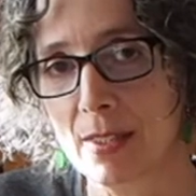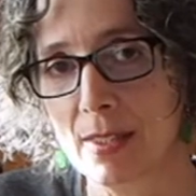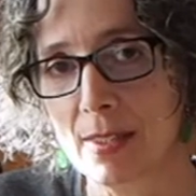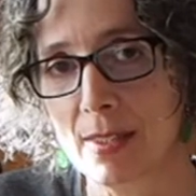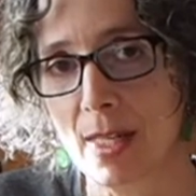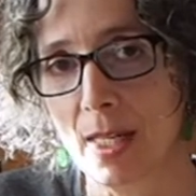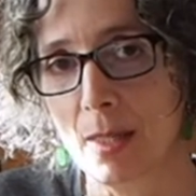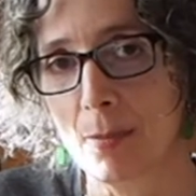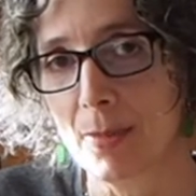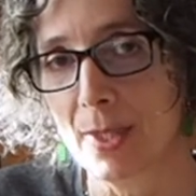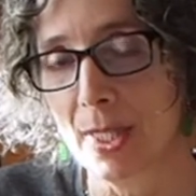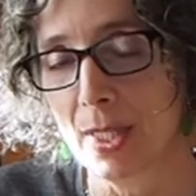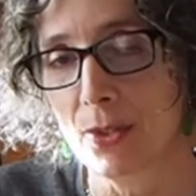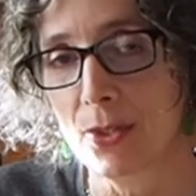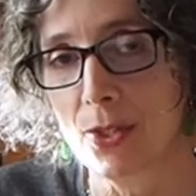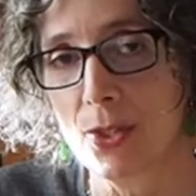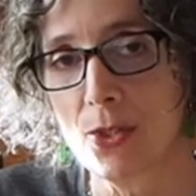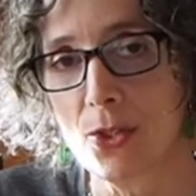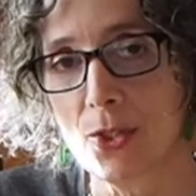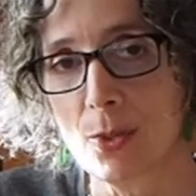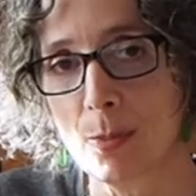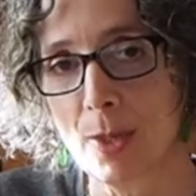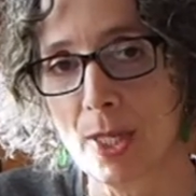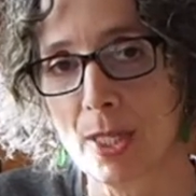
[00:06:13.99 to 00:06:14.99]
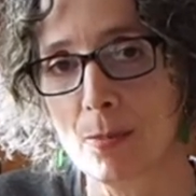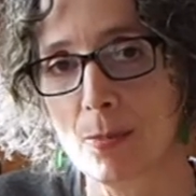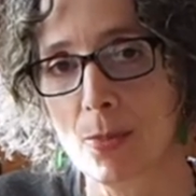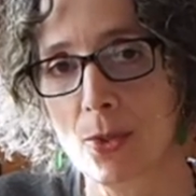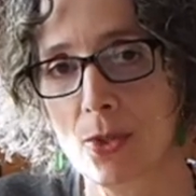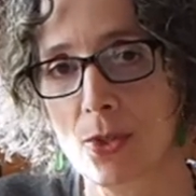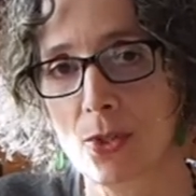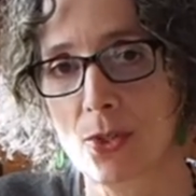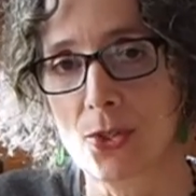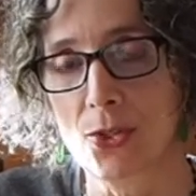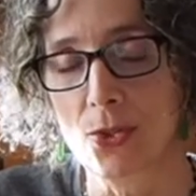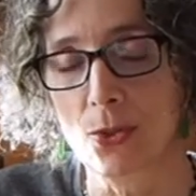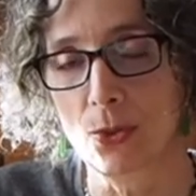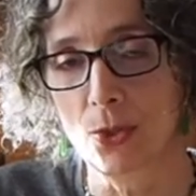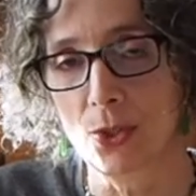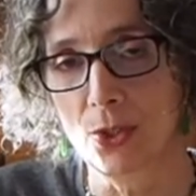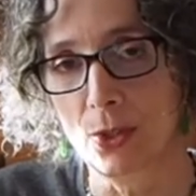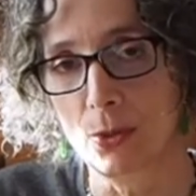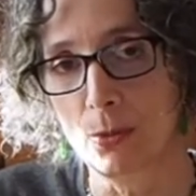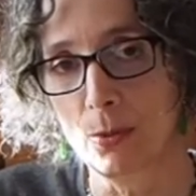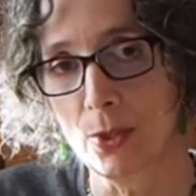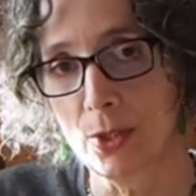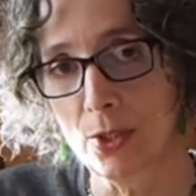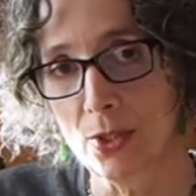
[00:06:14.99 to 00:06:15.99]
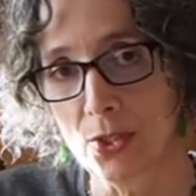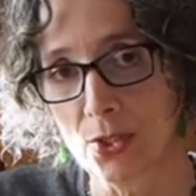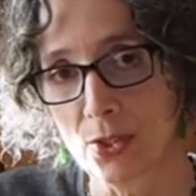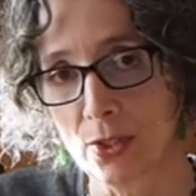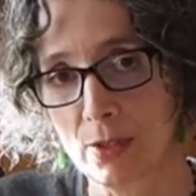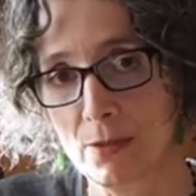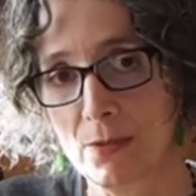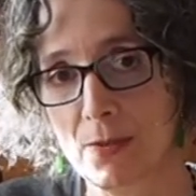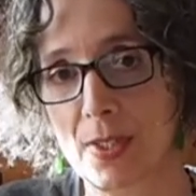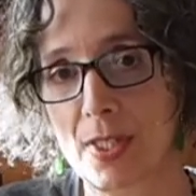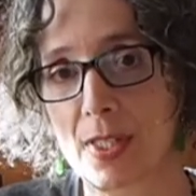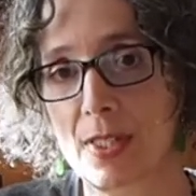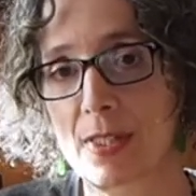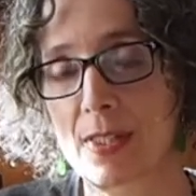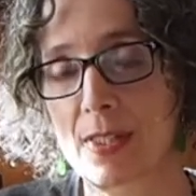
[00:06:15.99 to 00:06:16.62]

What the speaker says: take down newspapers or your work surface,